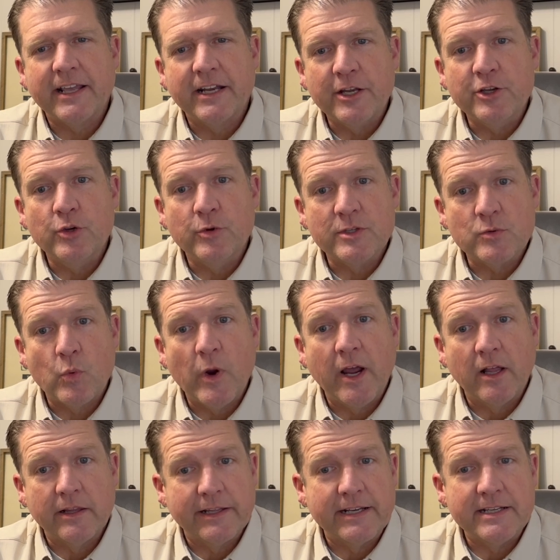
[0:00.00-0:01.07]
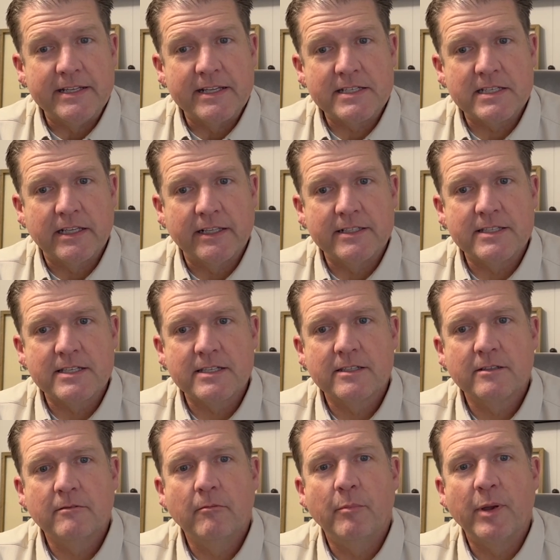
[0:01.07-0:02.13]
going to do as well at a distance,
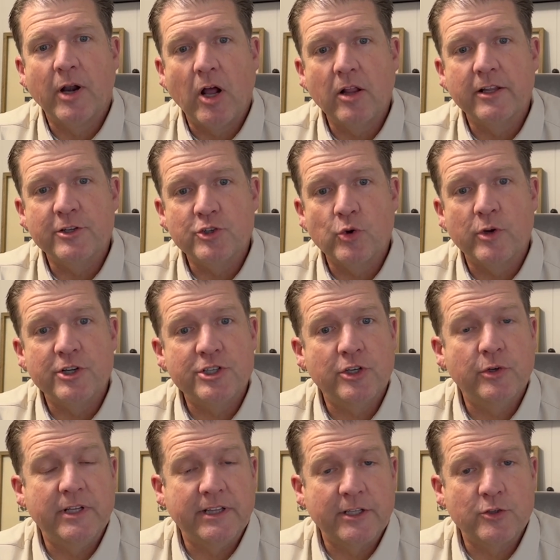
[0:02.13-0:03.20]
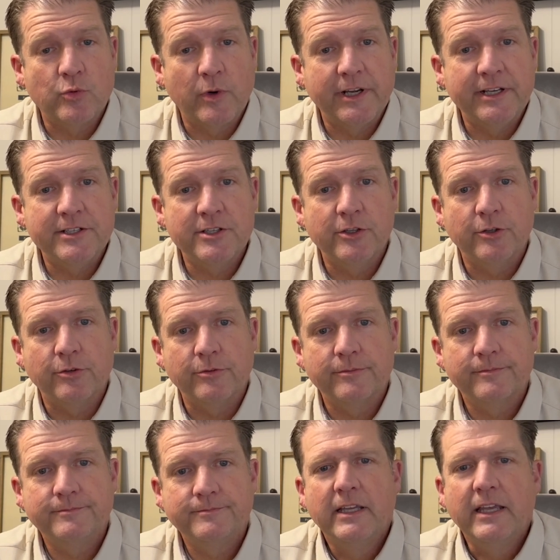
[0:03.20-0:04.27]
but I'll enjoy shooting the 22.
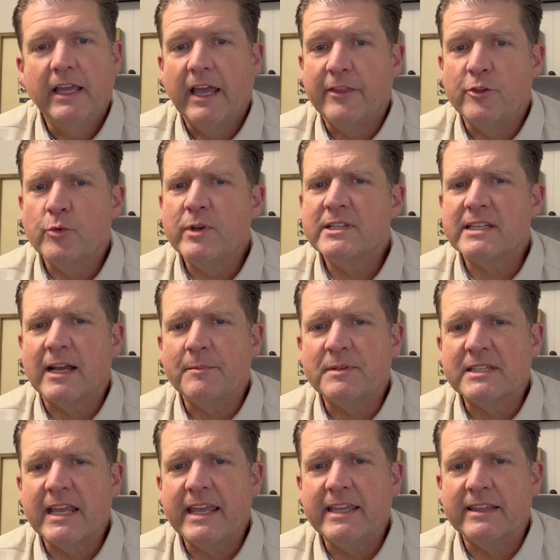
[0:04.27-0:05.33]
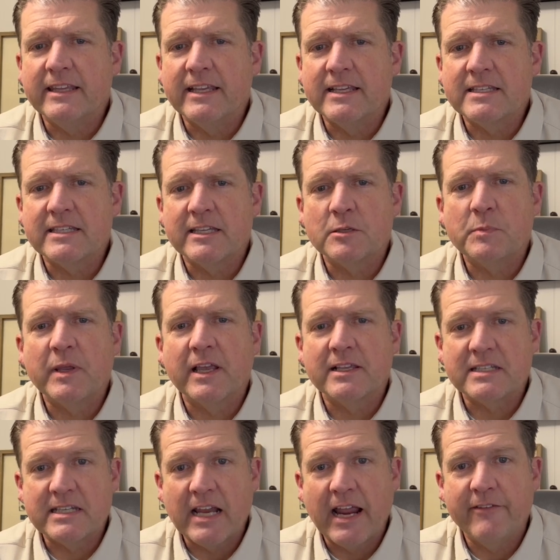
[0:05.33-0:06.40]
And the reason I'm saying this is
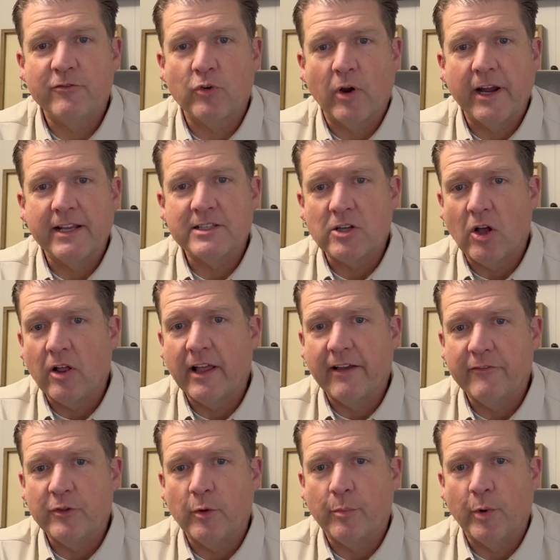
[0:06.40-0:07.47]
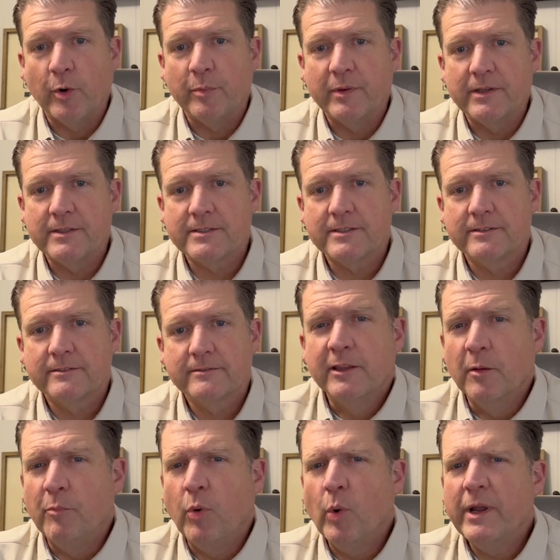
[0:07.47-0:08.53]
because knife grinds all have their purpose.
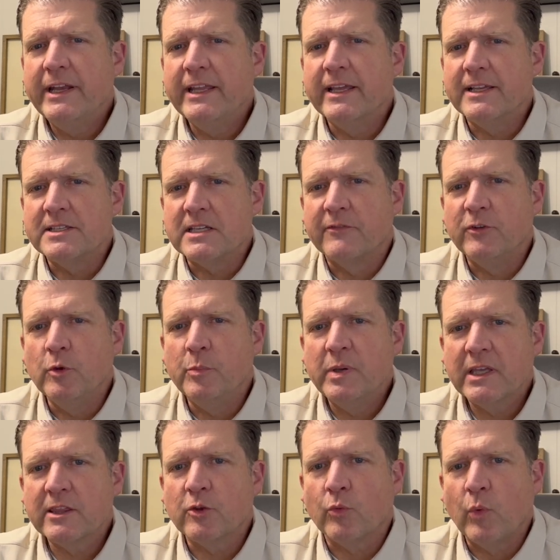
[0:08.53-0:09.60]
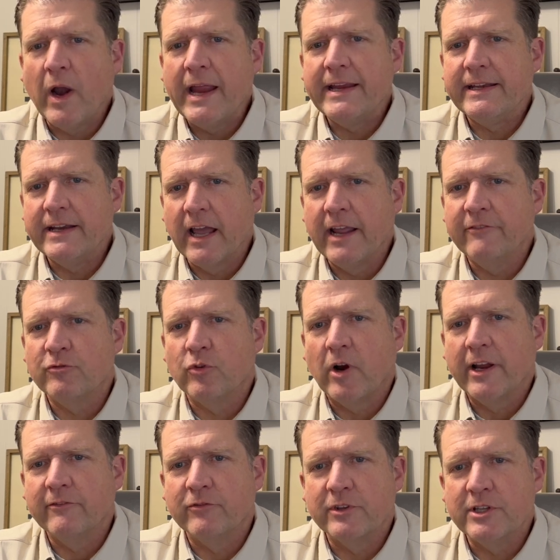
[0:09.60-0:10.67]
The point is, if you pick the right knife
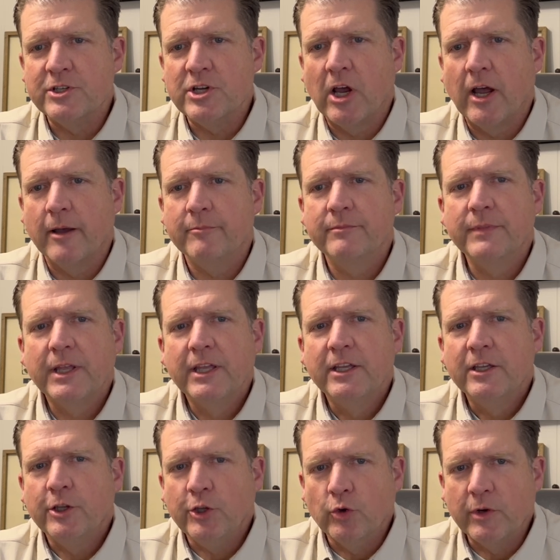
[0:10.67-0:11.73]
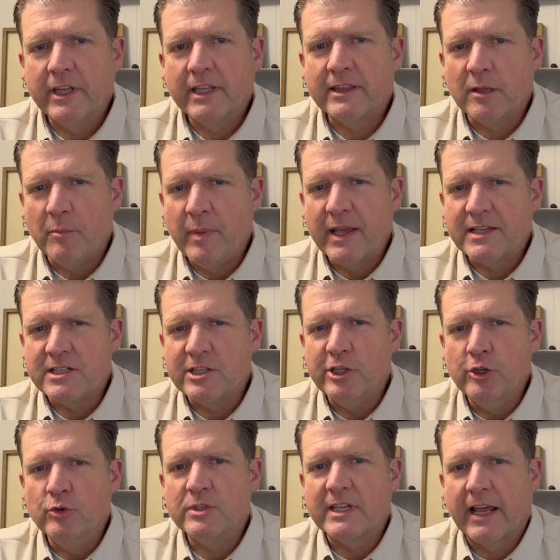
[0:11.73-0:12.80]
grind for the job, you'll get the best
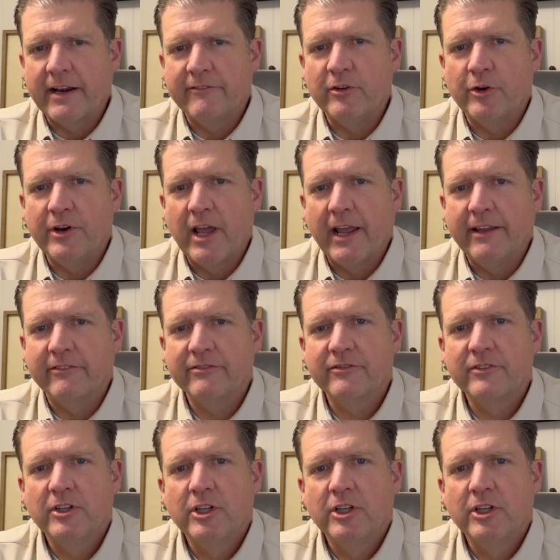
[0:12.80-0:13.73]
use out of your knife.